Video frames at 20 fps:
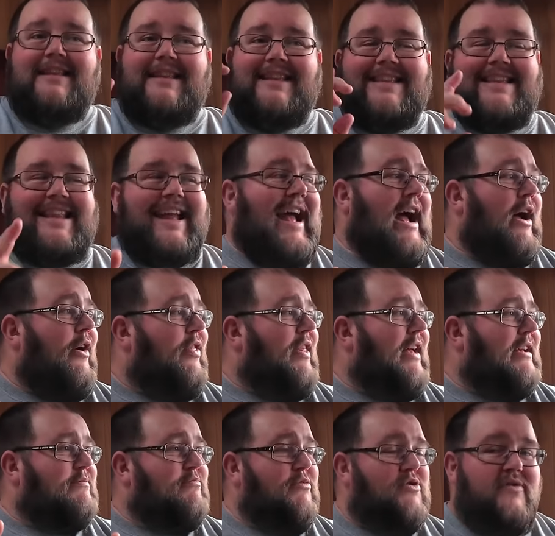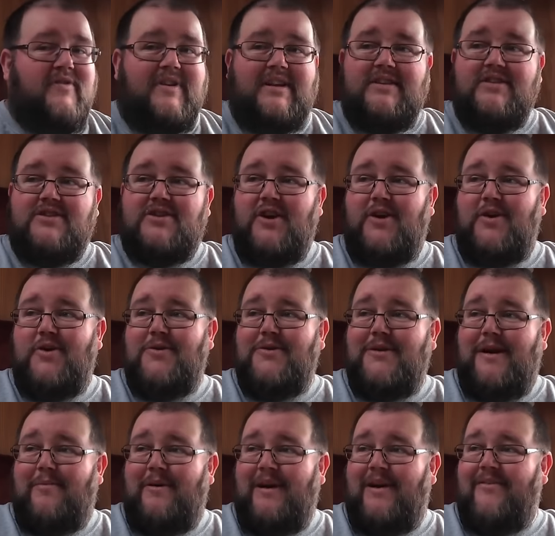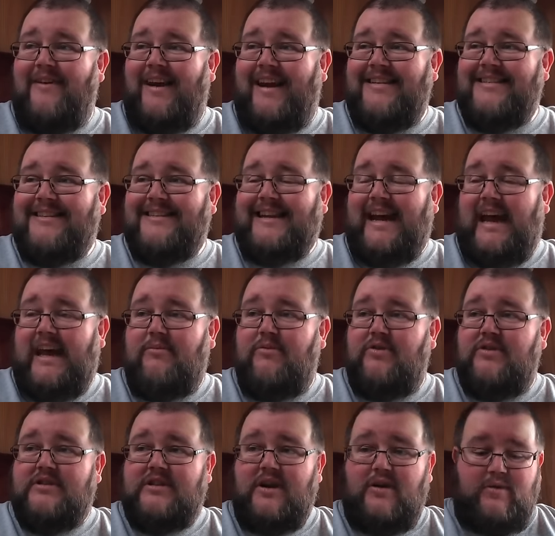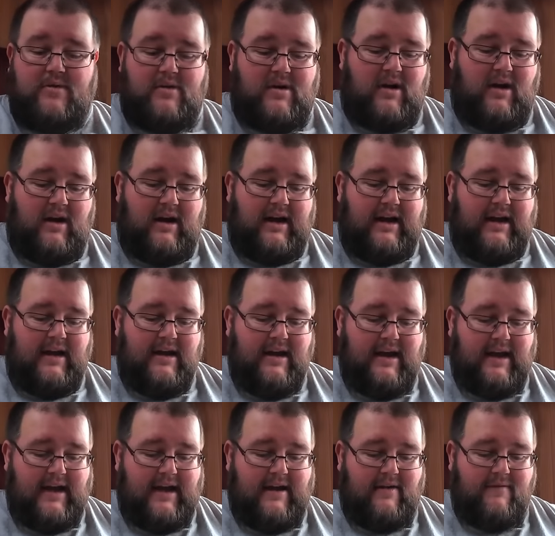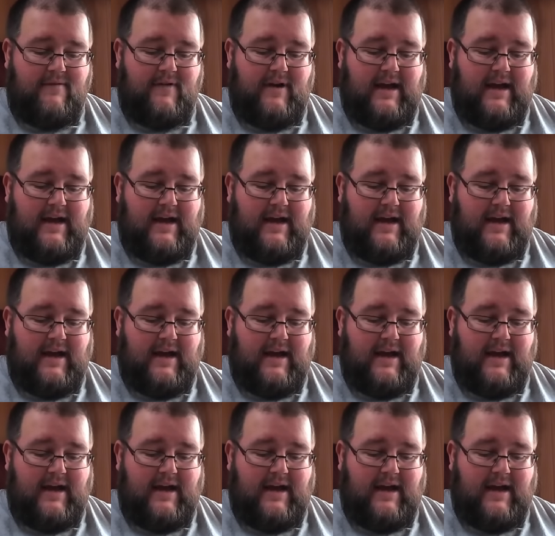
Now, let's move into a bit of entertainment. So I have